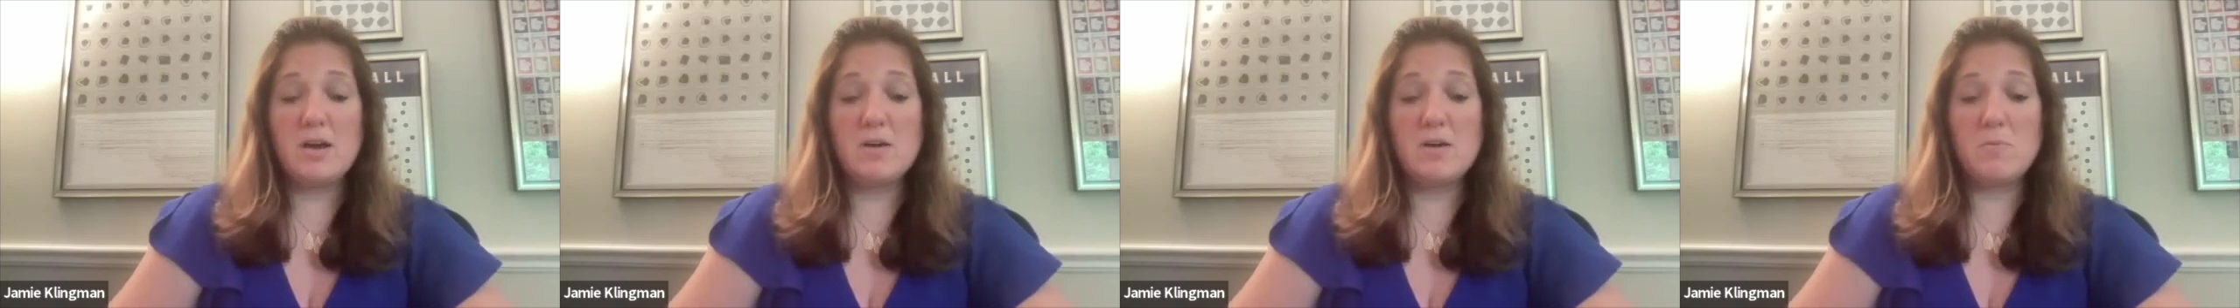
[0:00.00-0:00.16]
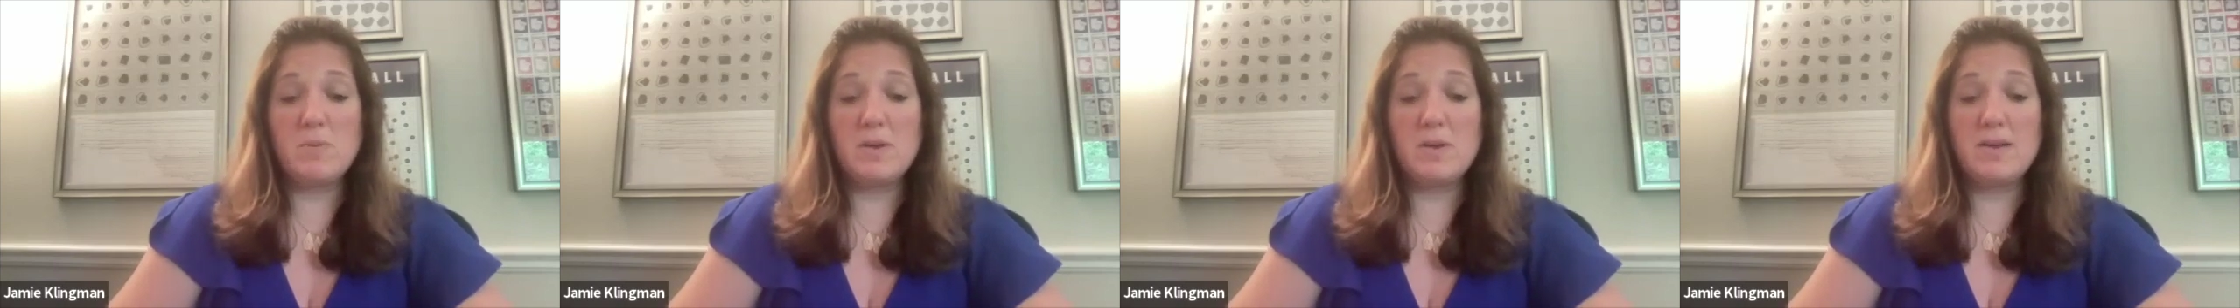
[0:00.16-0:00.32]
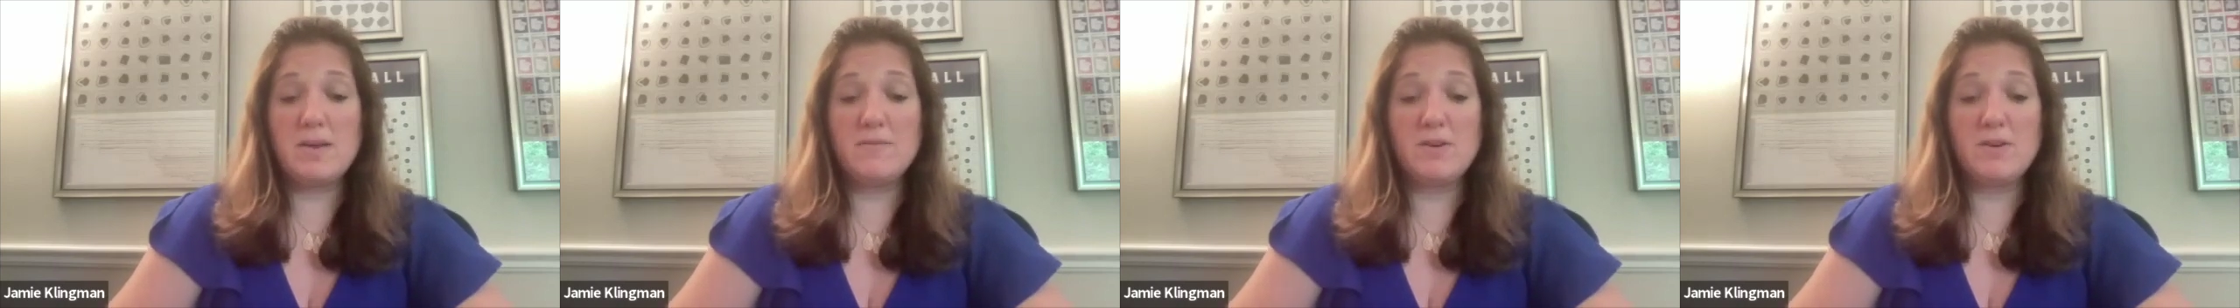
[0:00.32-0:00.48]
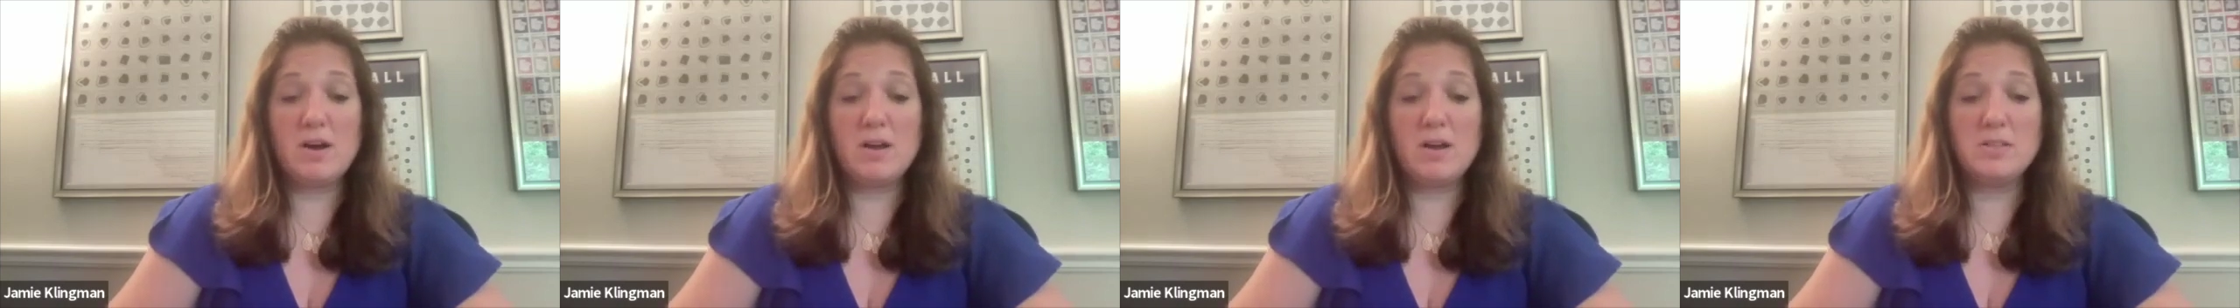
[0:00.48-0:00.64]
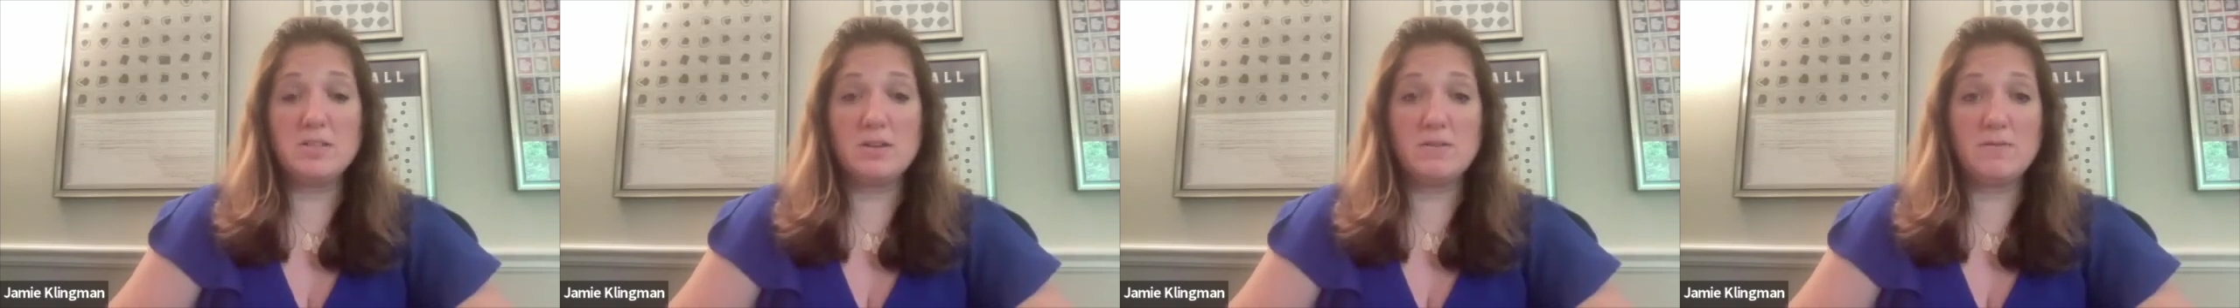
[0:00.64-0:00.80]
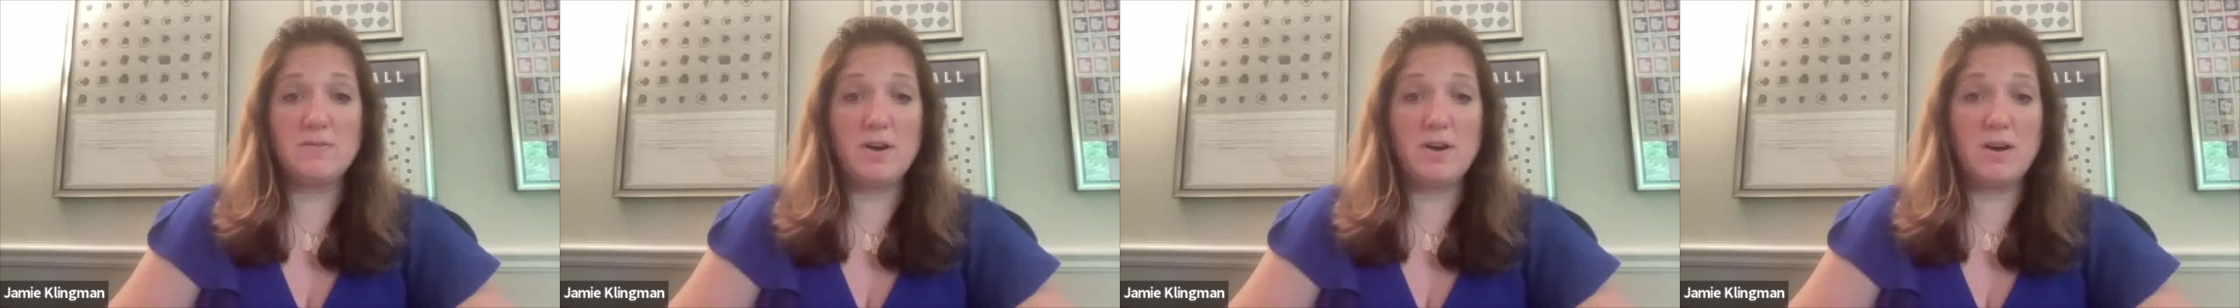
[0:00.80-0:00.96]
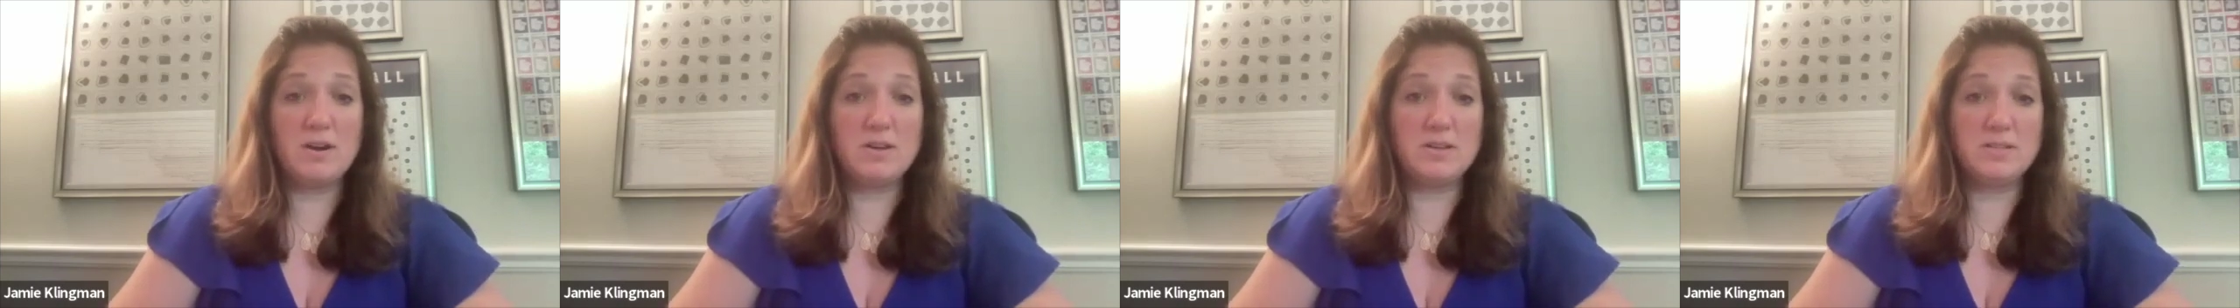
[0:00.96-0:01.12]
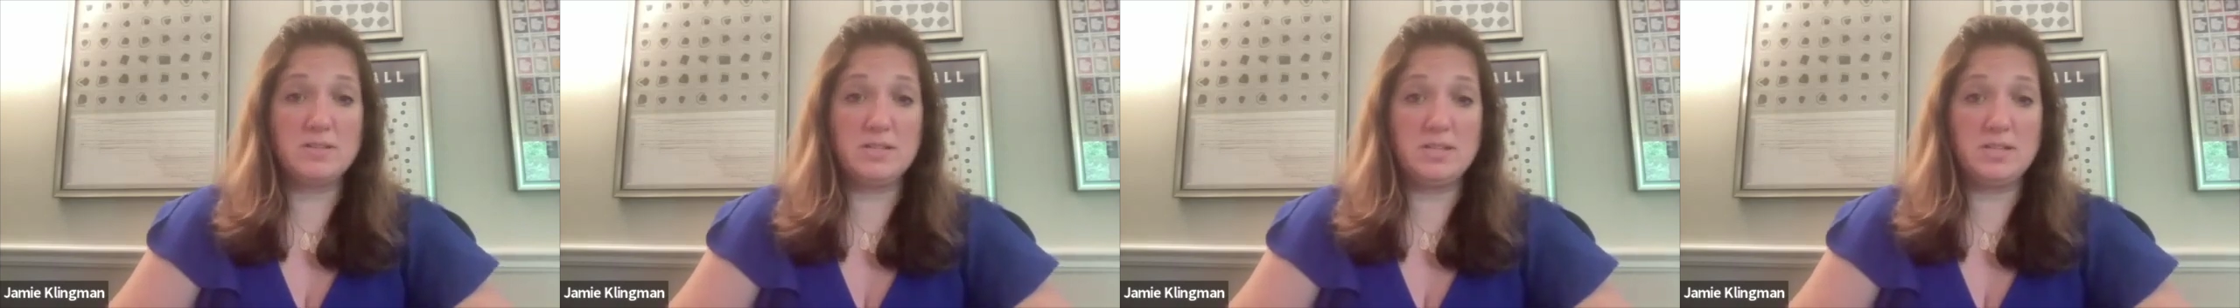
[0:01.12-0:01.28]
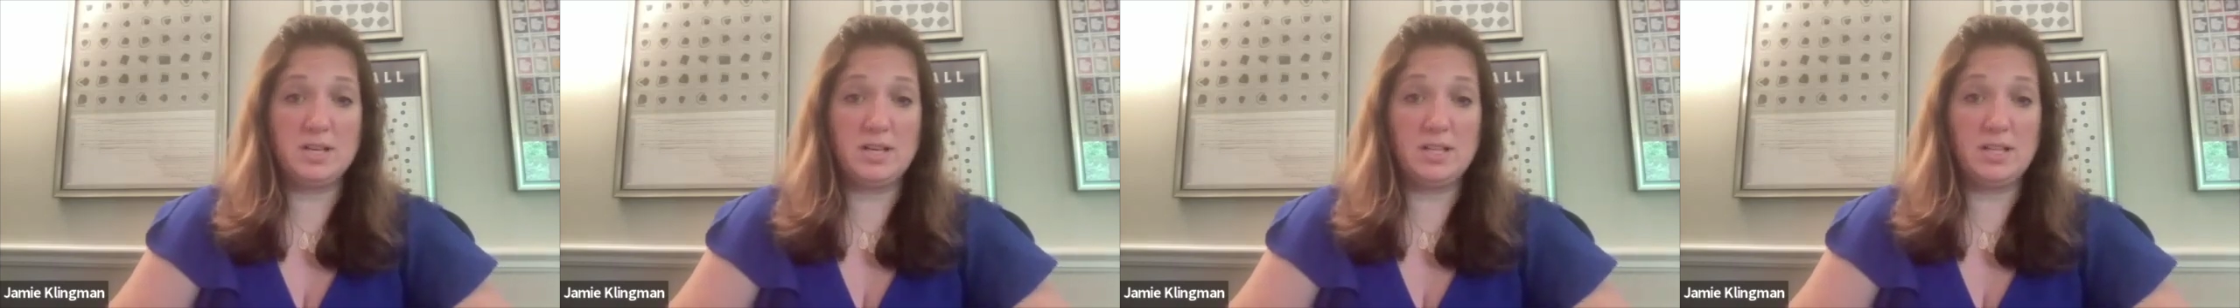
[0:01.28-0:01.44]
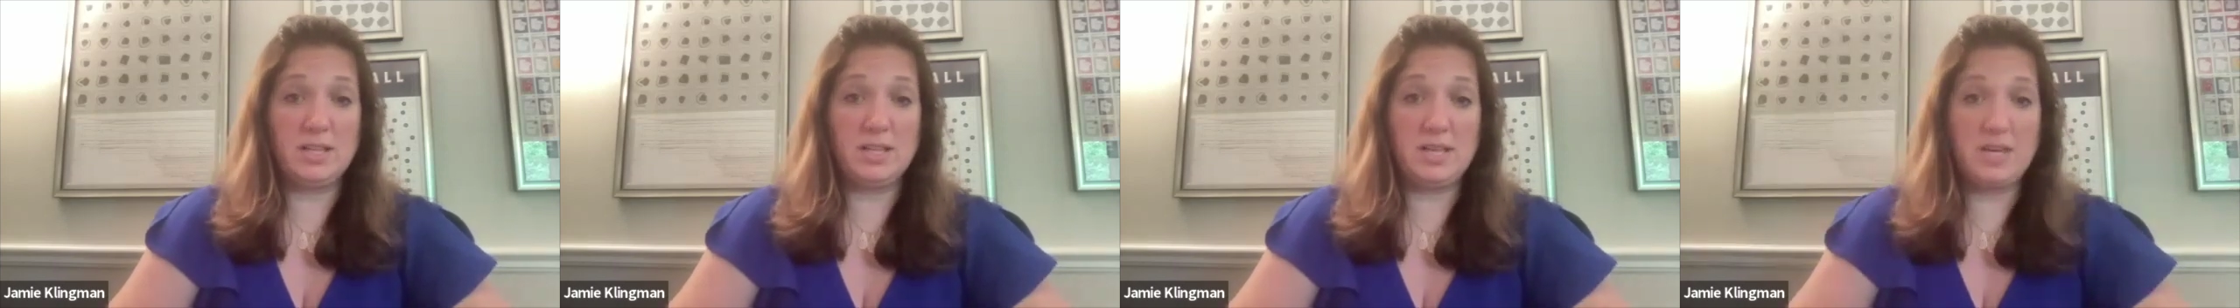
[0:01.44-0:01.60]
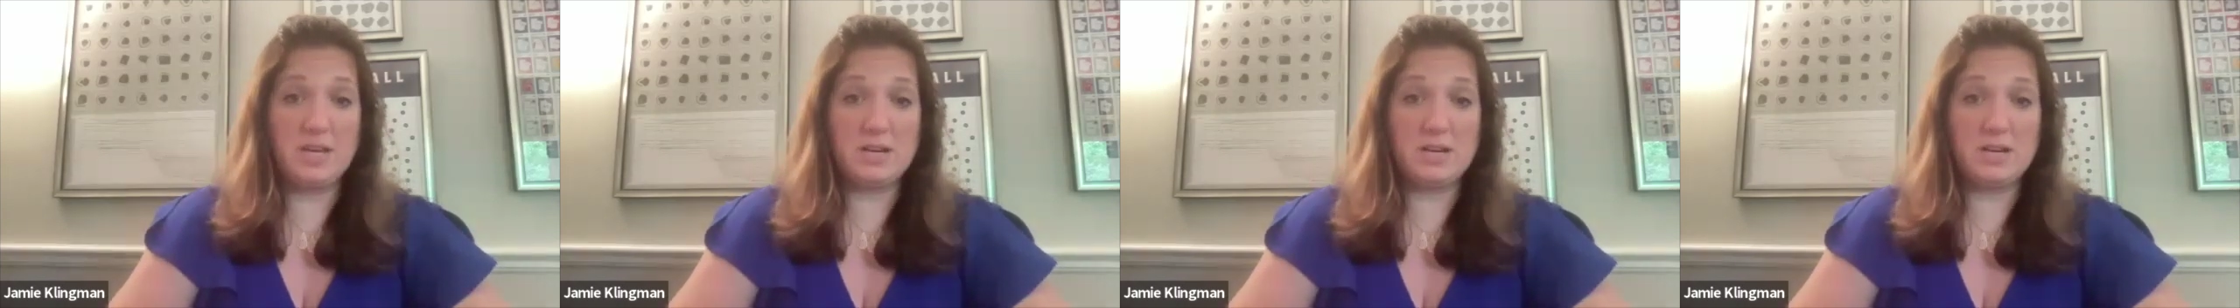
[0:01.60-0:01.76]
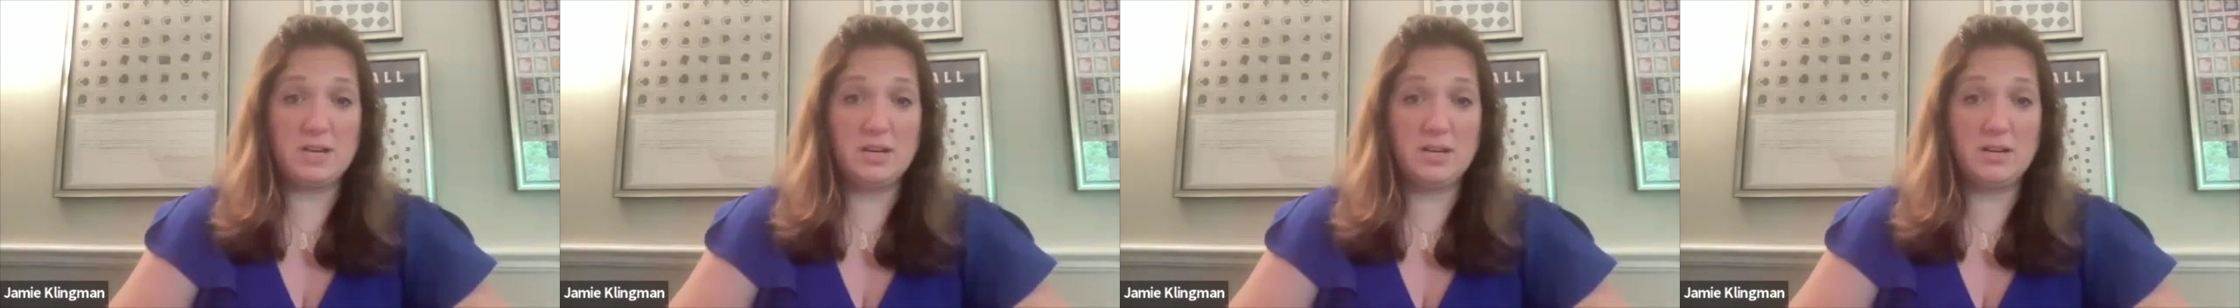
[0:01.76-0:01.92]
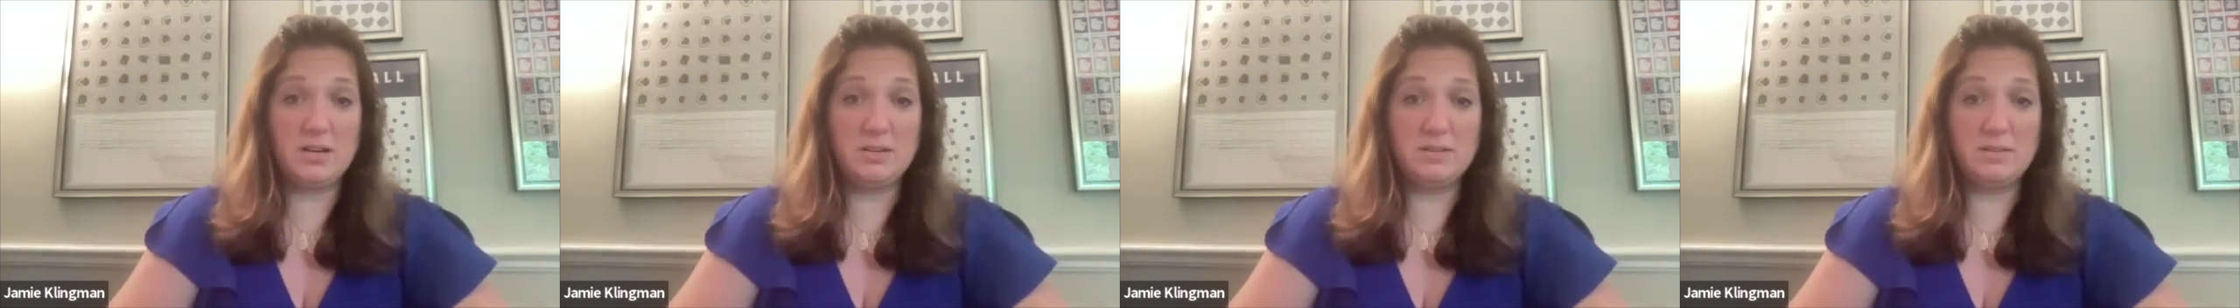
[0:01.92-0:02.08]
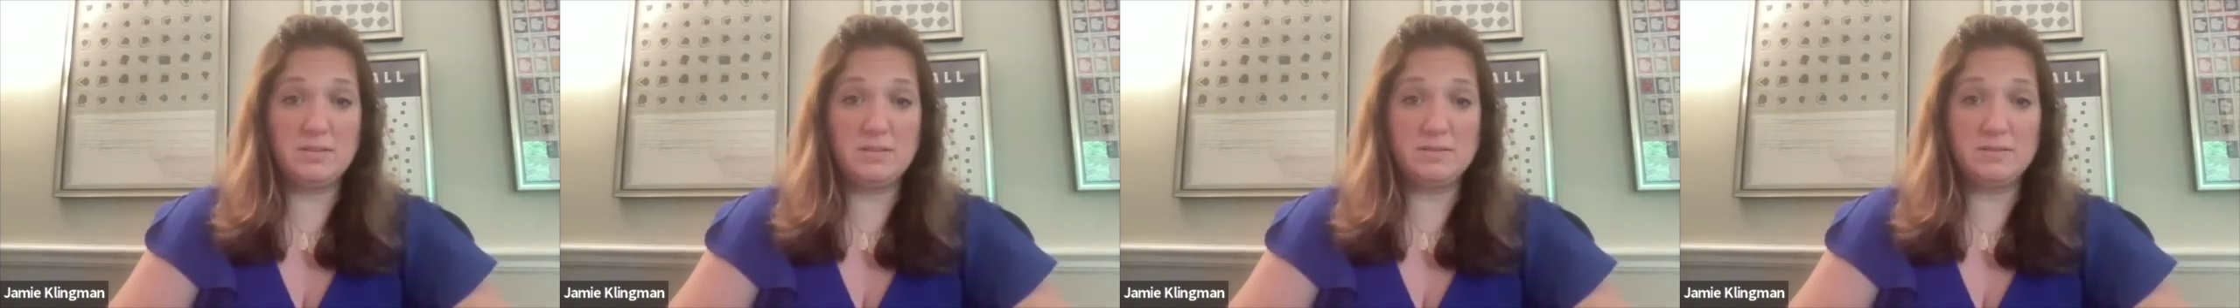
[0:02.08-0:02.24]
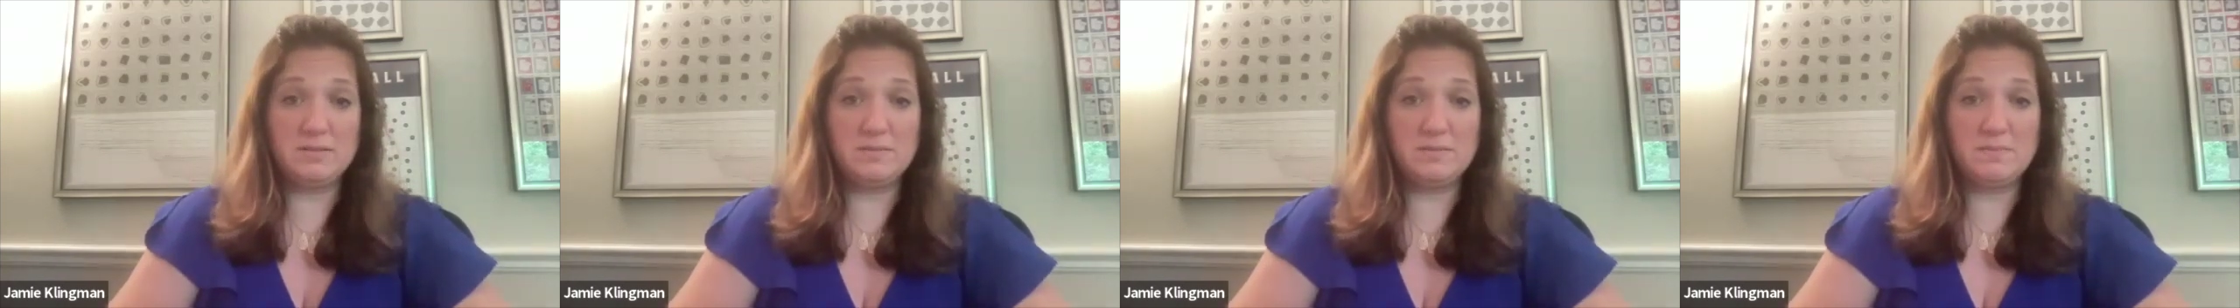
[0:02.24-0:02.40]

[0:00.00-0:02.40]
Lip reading: we have gone so far as to clear